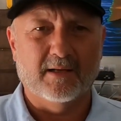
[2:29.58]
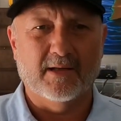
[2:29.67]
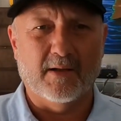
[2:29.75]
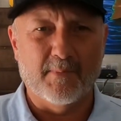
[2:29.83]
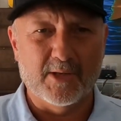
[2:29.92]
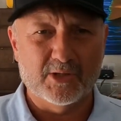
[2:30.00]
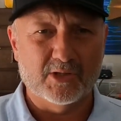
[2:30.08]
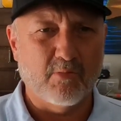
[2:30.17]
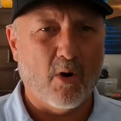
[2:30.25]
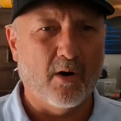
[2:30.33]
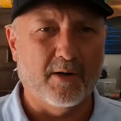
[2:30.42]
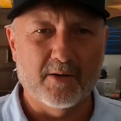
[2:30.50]
And be
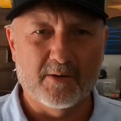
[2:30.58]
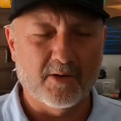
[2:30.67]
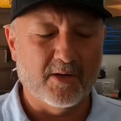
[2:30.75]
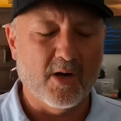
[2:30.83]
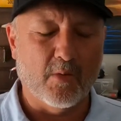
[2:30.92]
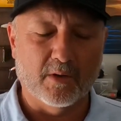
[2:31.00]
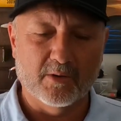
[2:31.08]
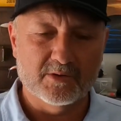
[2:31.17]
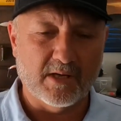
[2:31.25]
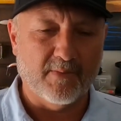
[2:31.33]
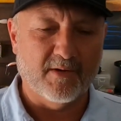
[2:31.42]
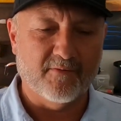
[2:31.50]
smart. You don't want to lose
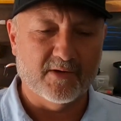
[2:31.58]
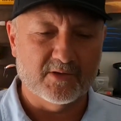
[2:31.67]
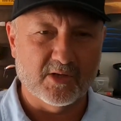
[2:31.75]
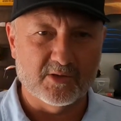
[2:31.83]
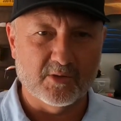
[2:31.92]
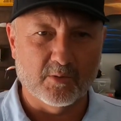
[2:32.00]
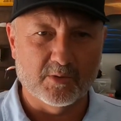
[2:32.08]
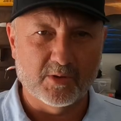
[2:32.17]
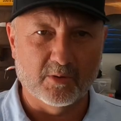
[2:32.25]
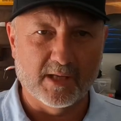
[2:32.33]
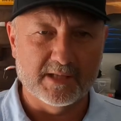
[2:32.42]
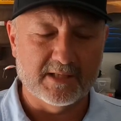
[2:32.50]
that big fish because you were
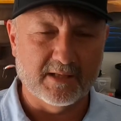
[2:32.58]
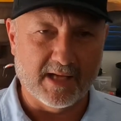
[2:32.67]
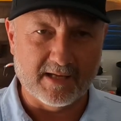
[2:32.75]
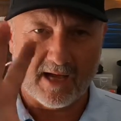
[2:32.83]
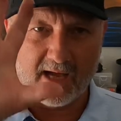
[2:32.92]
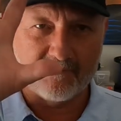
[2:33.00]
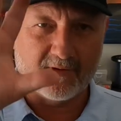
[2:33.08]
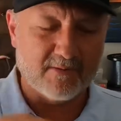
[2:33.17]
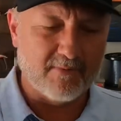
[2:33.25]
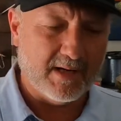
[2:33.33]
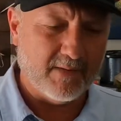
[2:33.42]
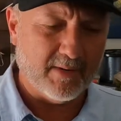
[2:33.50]
too lazy, like I've
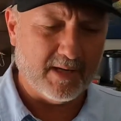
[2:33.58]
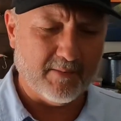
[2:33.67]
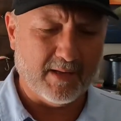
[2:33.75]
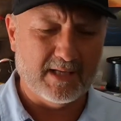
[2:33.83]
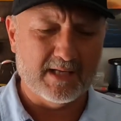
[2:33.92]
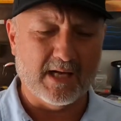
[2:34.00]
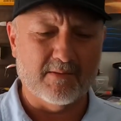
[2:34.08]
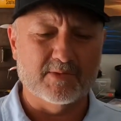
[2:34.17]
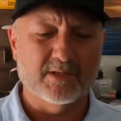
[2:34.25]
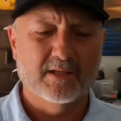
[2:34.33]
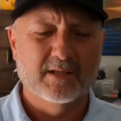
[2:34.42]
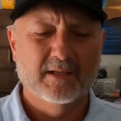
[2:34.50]
done many, many, many
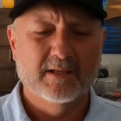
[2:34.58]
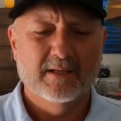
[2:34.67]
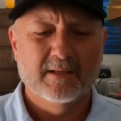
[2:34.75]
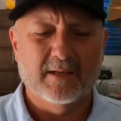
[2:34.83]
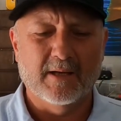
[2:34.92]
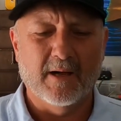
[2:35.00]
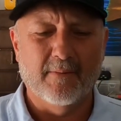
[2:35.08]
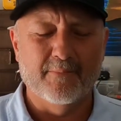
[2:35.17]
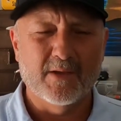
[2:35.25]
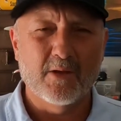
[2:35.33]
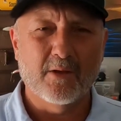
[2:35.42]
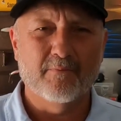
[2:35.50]
times.
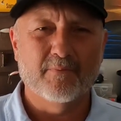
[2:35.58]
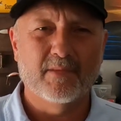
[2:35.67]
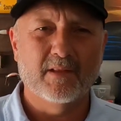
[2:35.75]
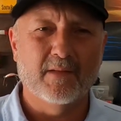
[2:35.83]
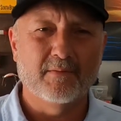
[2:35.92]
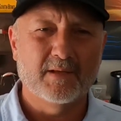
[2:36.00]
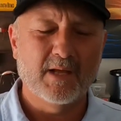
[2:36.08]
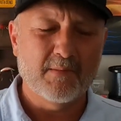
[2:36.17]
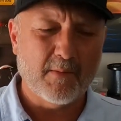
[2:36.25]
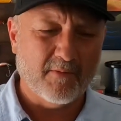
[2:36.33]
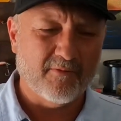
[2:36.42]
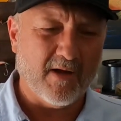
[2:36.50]
Tip
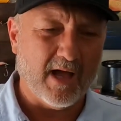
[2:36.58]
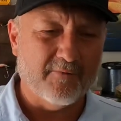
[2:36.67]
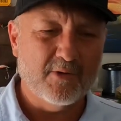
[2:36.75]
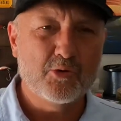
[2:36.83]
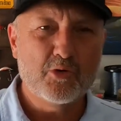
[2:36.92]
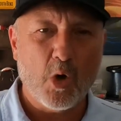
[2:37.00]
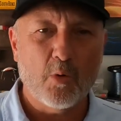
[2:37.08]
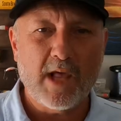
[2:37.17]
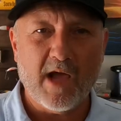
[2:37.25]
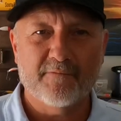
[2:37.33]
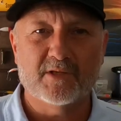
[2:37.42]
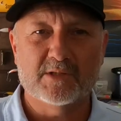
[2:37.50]
number 5, you don't
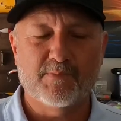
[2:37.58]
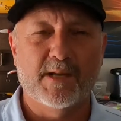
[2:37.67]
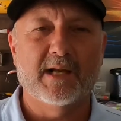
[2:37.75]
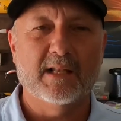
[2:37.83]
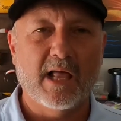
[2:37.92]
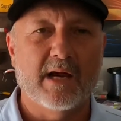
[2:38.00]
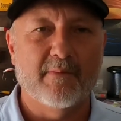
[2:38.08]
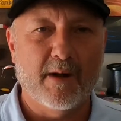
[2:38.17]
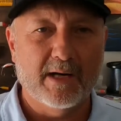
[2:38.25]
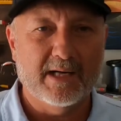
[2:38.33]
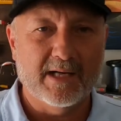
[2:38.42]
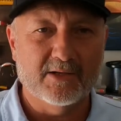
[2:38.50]
have to spend a lot of
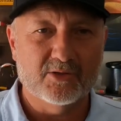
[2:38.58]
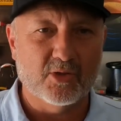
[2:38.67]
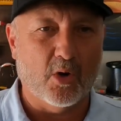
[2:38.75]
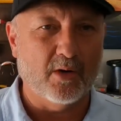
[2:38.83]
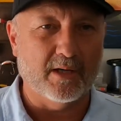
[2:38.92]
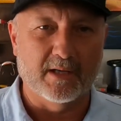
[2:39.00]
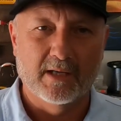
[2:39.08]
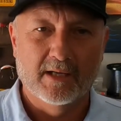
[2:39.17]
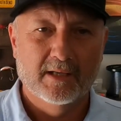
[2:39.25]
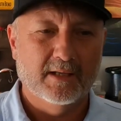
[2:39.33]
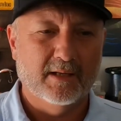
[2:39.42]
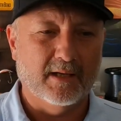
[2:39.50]
money to get started.
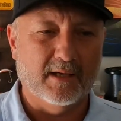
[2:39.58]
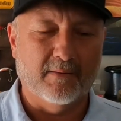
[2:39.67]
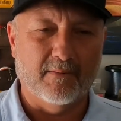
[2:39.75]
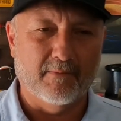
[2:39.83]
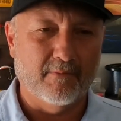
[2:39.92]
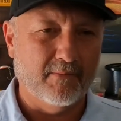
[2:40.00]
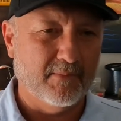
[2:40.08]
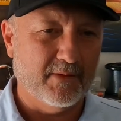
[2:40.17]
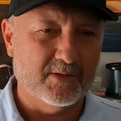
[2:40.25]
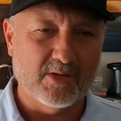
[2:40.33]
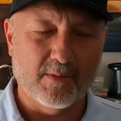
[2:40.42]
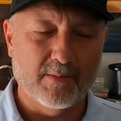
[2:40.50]
Some
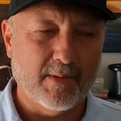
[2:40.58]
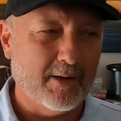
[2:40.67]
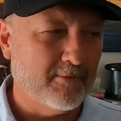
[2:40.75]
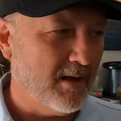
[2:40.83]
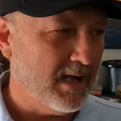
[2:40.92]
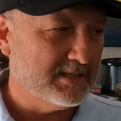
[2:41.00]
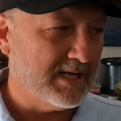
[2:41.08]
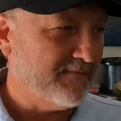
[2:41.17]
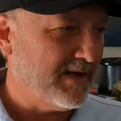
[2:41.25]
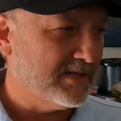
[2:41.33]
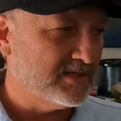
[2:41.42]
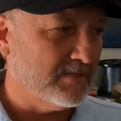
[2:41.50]
of my rods,
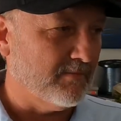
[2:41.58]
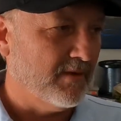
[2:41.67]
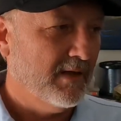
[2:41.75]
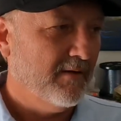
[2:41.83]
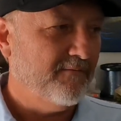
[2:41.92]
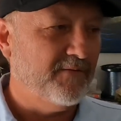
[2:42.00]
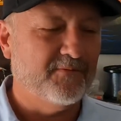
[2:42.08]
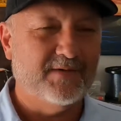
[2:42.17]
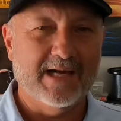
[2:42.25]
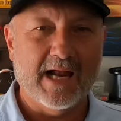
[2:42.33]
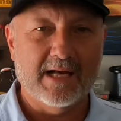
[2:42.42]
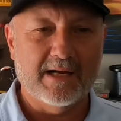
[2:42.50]
I've got some
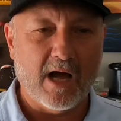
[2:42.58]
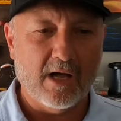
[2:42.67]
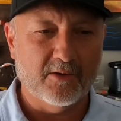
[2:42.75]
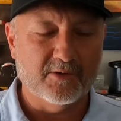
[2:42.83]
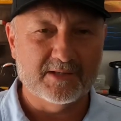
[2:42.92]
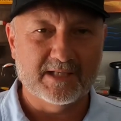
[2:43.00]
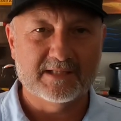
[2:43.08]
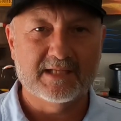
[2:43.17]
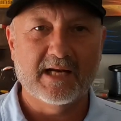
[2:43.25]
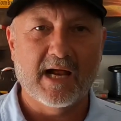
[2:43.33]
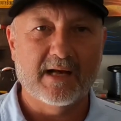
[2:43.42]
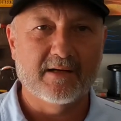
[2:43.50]
$59,
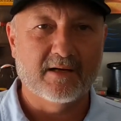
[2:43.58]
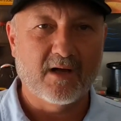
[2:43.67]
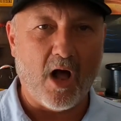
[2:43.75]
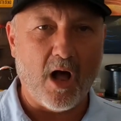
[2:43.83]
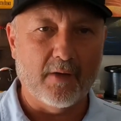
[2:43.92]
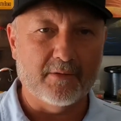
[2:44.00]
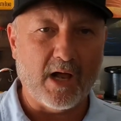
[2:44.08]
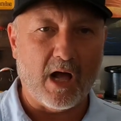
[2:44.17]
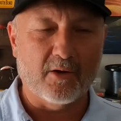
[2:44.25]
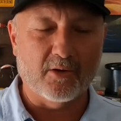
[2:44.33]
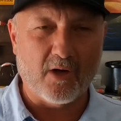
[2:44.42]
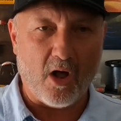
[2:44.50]

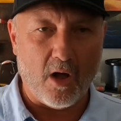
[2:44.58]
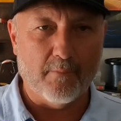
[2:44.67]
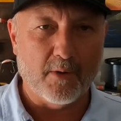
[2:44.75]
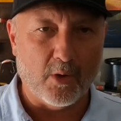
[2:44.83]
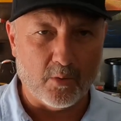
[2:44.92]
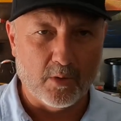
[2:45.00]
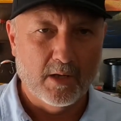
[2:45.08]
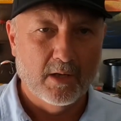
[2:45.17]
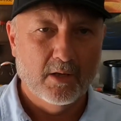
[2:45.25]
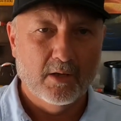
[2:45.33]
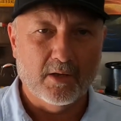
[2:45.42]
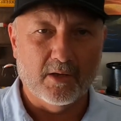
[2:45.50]
$69 combo,
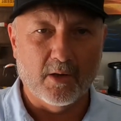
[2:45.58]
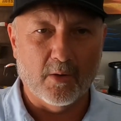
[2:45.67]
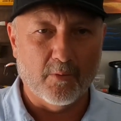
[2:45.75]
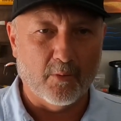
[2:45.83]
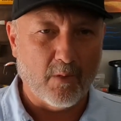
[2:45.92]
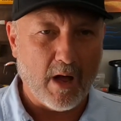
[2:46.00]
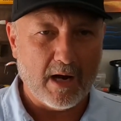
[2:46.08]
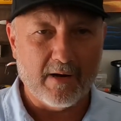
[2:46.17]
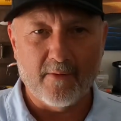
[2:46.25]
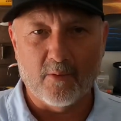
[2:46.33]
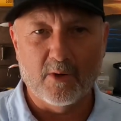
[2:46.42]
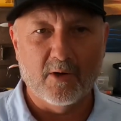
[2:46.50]
the rod
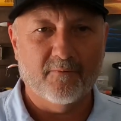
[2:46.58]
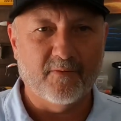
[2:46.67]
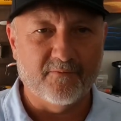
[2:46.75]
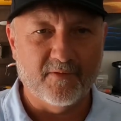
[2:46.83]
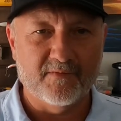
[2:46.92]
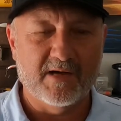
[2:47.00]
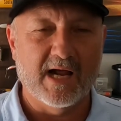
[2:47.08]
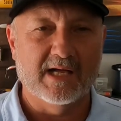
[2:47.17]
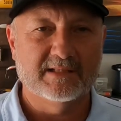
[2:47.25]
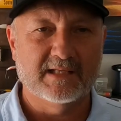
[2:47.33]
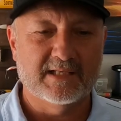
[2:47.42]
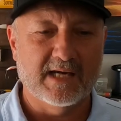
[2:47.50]
and the reel for $59,
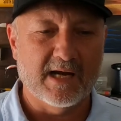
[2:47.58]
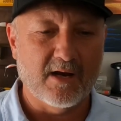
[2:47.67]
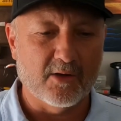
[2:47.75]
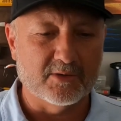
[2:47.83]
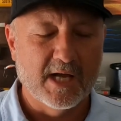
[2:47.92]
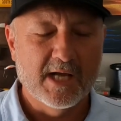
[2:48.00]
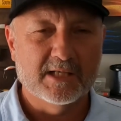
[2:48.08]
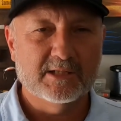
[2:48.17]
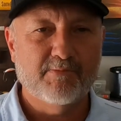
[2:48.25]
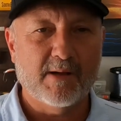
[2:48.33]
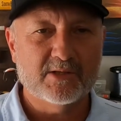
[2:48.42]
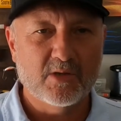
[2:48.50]
$69,
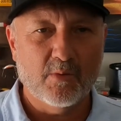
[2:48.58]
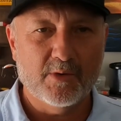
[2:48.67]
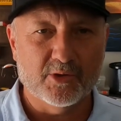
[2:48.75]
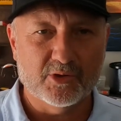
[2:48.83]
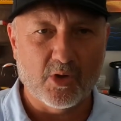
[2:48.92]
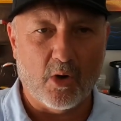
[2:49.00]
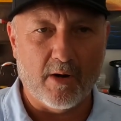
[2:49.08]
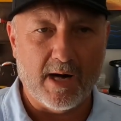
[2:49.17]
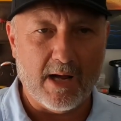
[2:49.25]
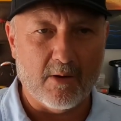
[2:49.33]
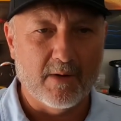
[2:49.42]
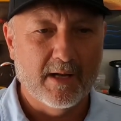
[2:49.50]
especially when you're starting
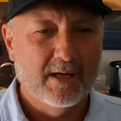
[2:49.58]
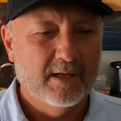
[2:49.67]
out.